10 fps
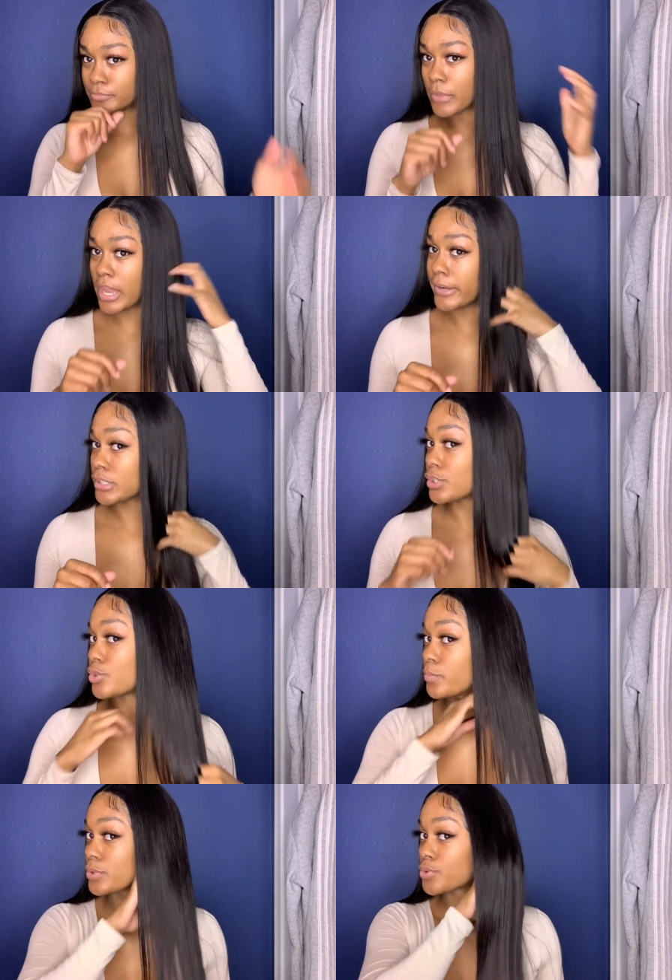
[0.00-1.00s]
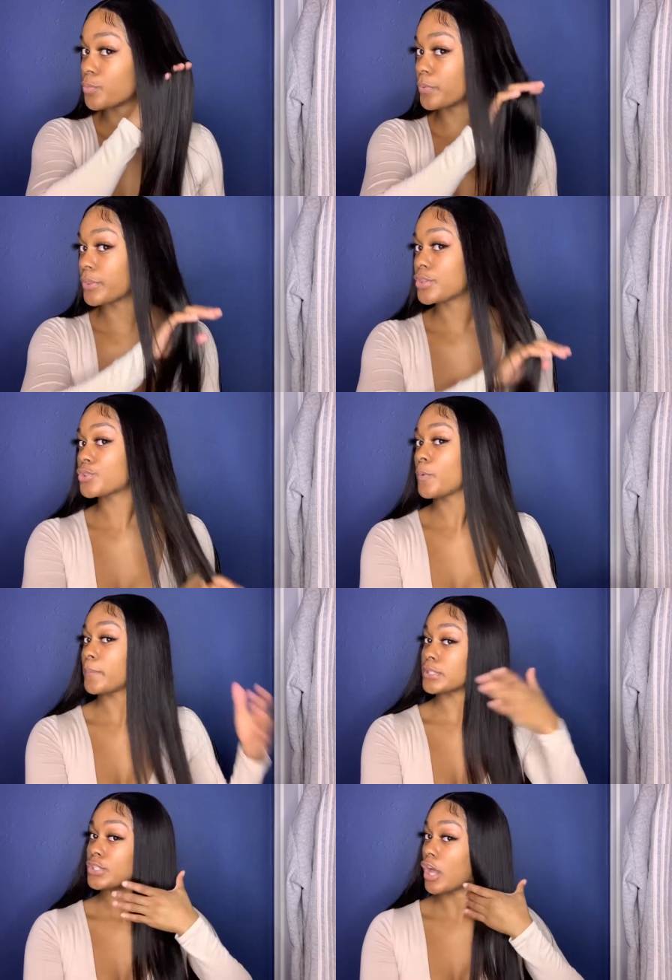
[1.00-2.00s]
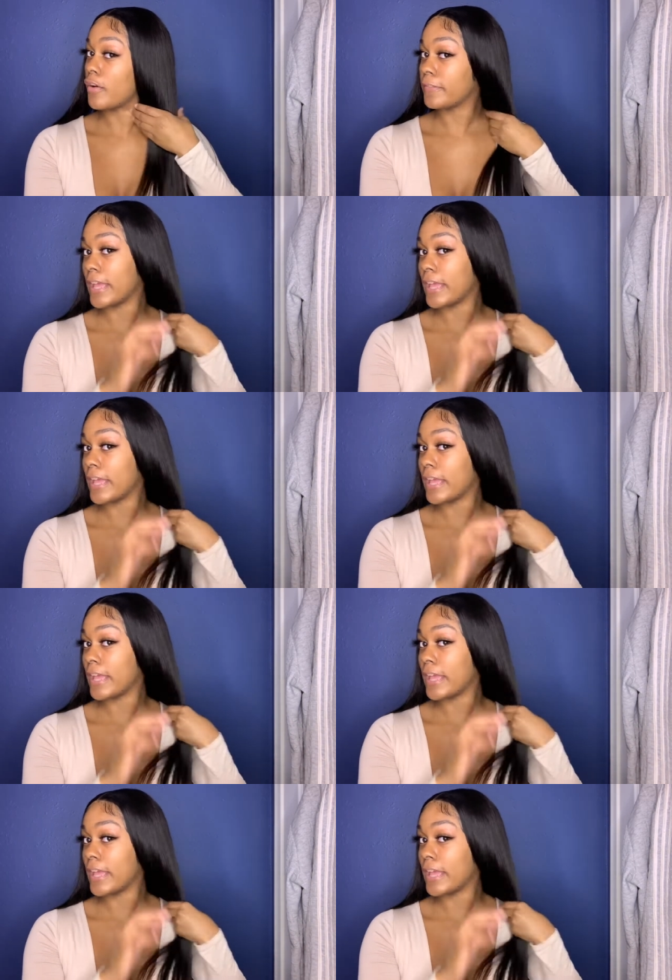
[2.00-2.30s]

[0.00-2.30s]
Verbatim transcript: Hair is super, super, super soft.